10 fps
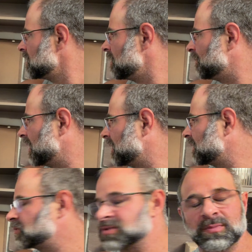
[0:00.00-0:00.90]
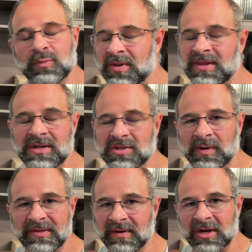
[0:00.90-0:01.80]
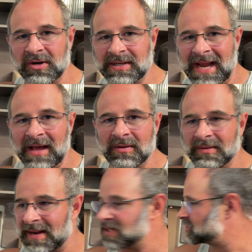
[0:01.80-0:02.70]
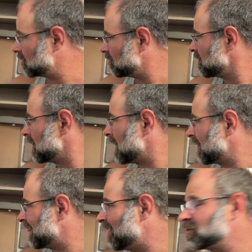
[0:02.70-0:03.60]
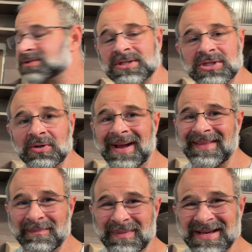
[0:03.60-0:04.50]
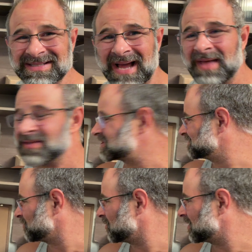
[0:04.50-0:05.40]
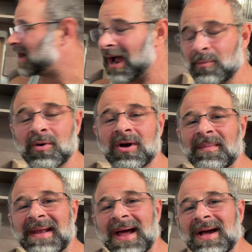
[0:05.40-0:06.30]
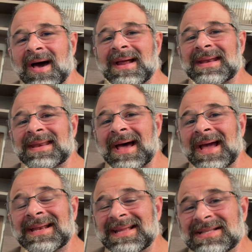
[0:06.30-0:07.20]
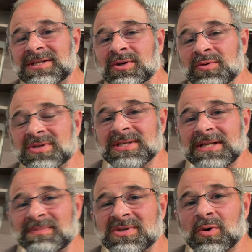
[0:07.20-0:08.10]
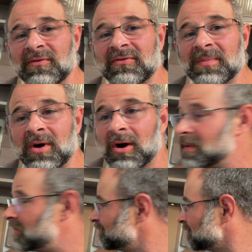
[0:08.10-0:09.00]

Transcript: but it was within the 2300 calorie range. So that one's a 2. And then because this morning I woke up and I got a 92 sleep score from Garmin.